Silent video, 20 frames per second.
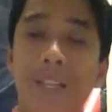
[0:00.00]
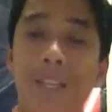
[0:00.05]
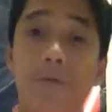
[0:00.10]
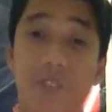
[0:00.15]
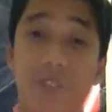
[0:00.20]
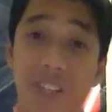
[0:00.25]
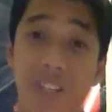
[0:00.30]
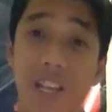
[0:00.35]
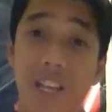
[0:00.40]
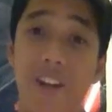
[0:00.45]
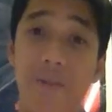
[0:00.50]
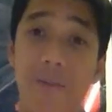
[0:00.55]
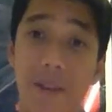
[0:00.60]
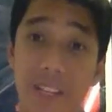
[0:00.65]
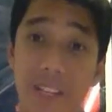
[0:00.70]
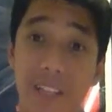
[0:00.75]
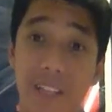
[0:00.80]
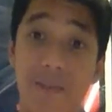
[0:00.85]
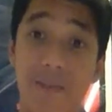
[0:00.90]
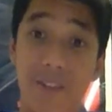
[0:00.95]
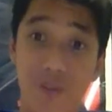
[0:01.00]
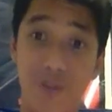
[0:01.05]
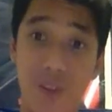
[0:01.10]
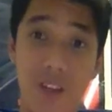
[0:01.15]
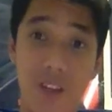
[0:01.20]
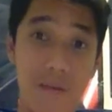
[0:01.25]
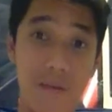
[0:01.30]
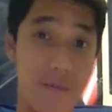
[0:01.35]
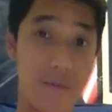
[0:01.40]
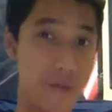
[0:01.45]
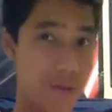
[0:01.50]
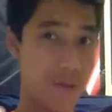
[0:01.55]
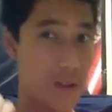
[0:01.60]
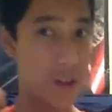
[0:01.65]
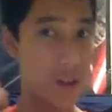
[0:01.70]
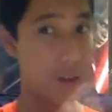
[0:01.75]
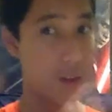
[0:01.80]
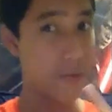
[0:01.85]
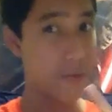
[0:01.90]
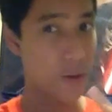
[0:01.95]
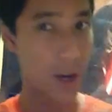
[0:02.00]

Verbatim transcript: Slenderman Seventh Street. If you if you